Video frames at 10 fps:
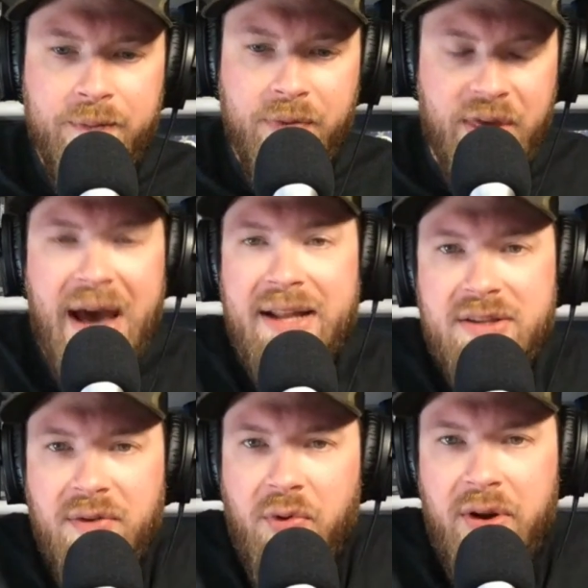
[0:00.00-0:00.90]

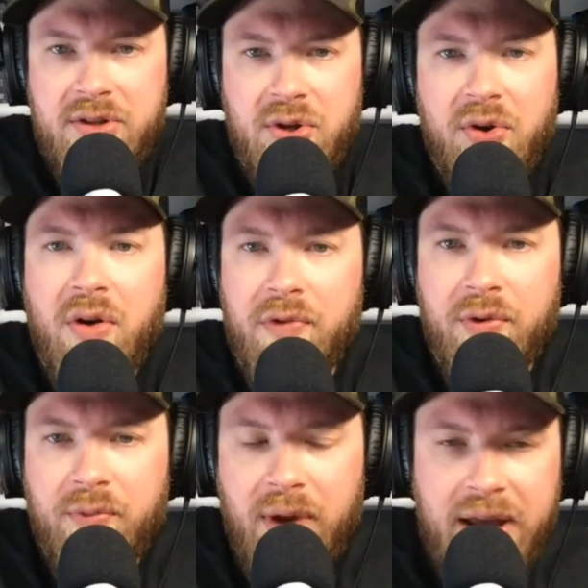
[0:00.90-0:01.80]
a turnover.
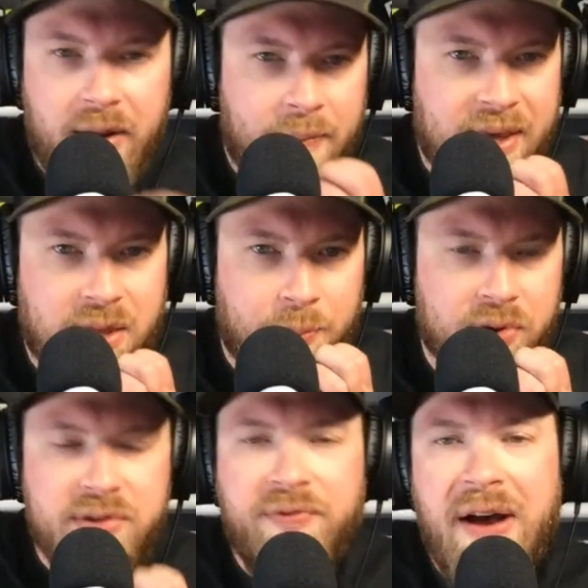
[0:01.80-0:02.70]
Right? Make the
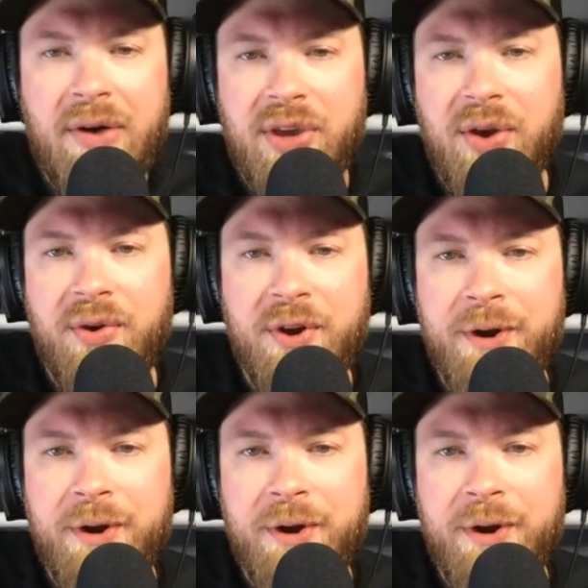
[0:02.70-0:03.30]
Bulls foul you.